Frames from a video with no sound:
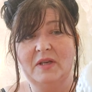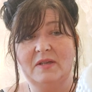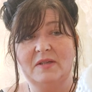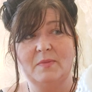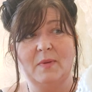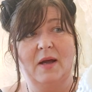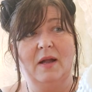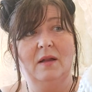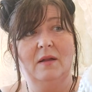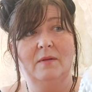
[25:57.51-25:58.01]

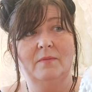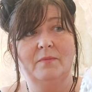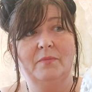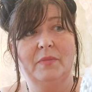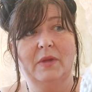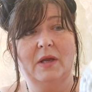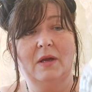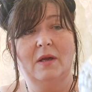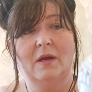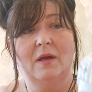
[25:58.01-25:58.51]
as well,
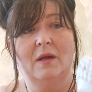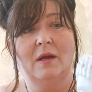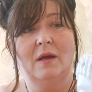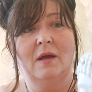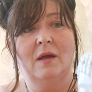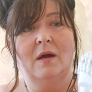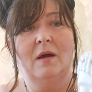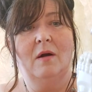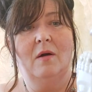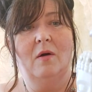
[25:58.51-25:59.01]

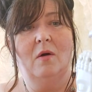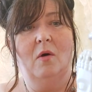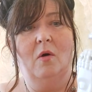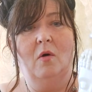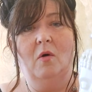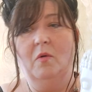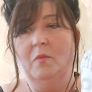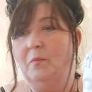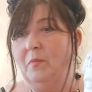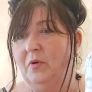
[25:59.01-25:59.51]

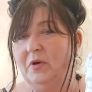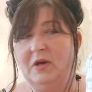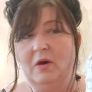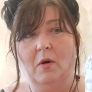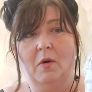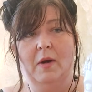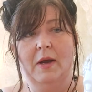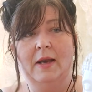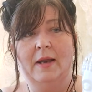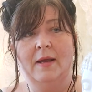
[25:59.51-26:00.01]
or put
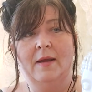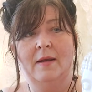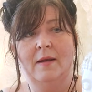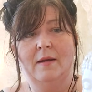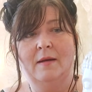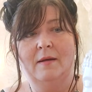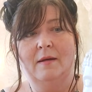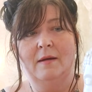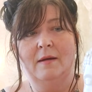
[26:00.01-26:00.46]
your oil in.